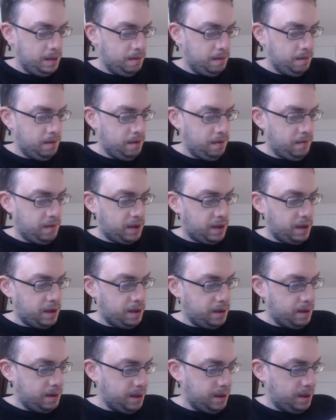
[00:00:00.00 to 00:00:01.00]
what have I
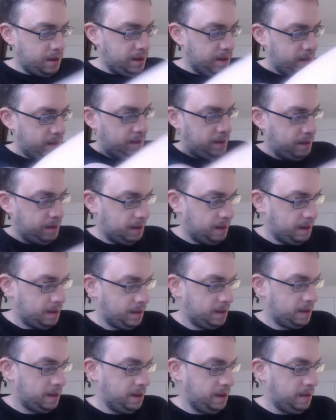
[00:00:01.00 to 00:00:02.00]
got?
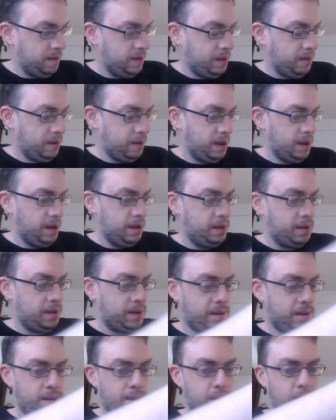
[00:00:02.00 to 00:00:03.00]
I don't even know what it
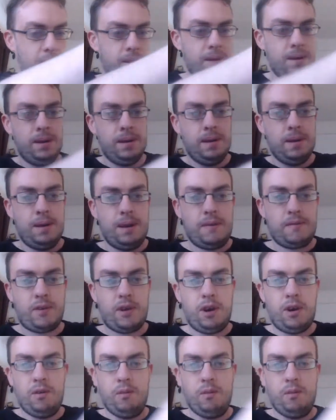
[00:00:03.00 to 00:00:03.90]
is. I've got a